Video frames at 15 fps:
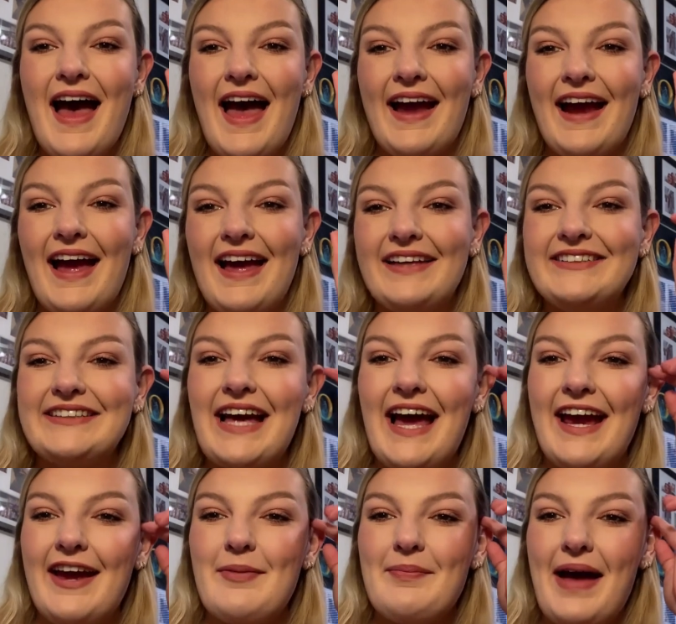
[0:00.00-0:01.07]
Hi guys, I
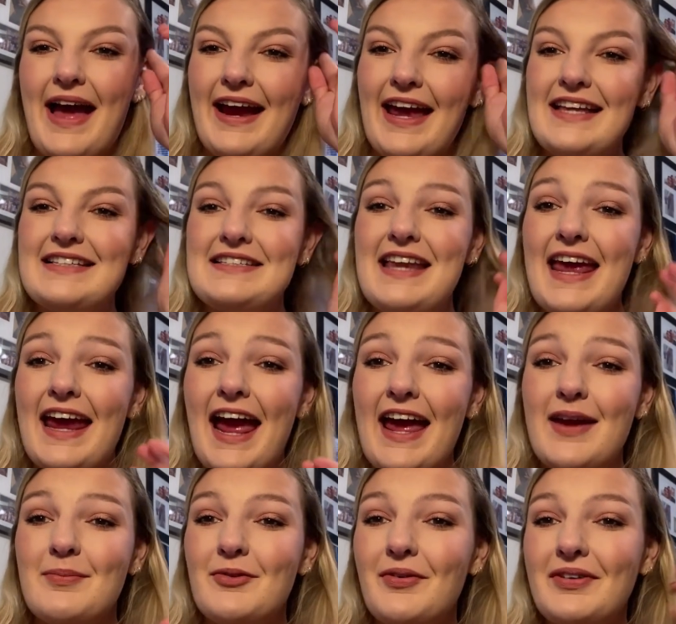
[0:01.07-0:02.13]
am back and today I
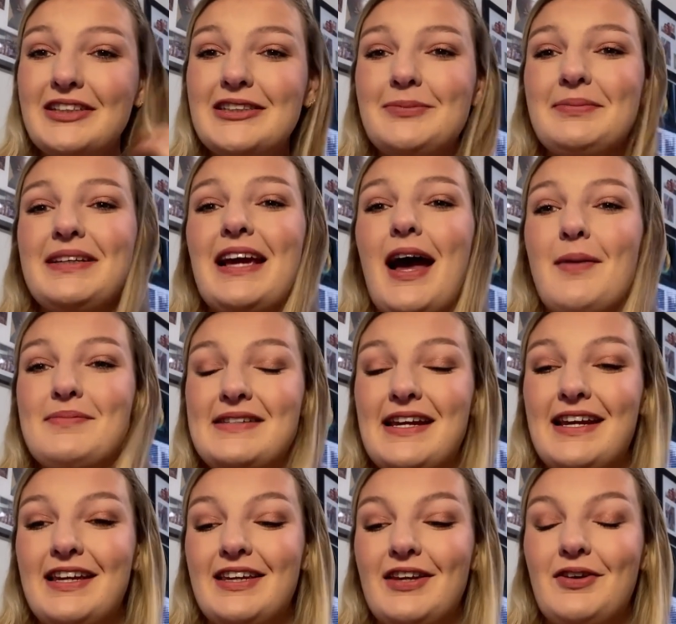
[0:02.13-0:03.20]
am going to be
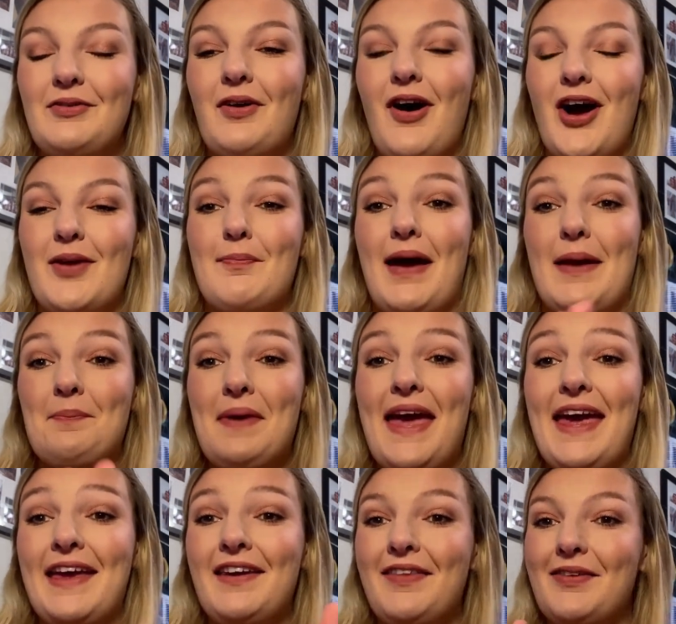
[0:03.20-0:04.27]
updating you on my
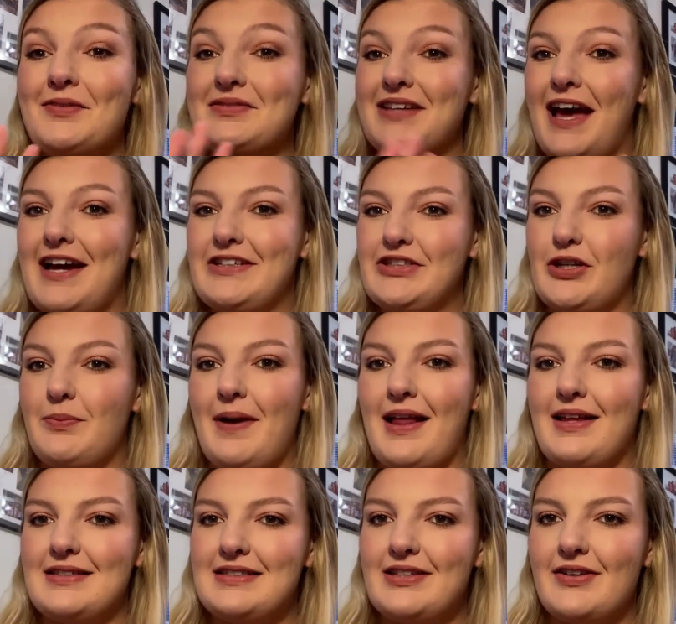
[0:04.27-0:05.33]
pan those eyeshadow
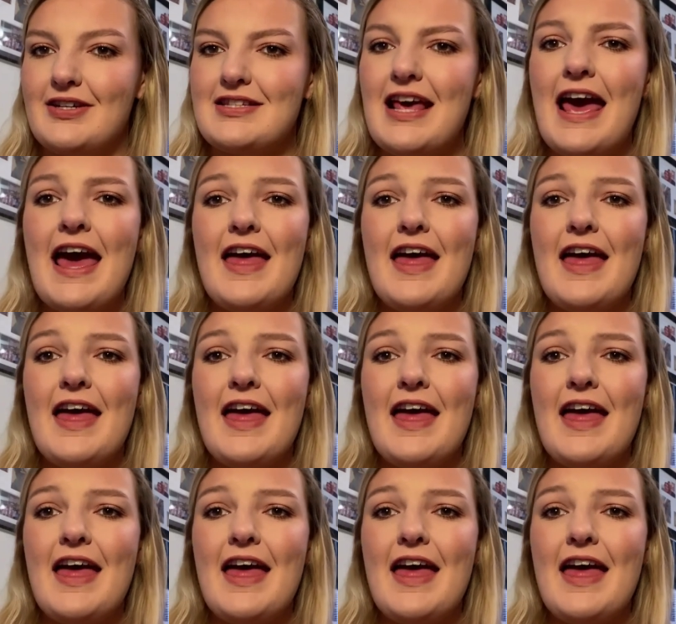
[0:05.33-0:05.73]
palette series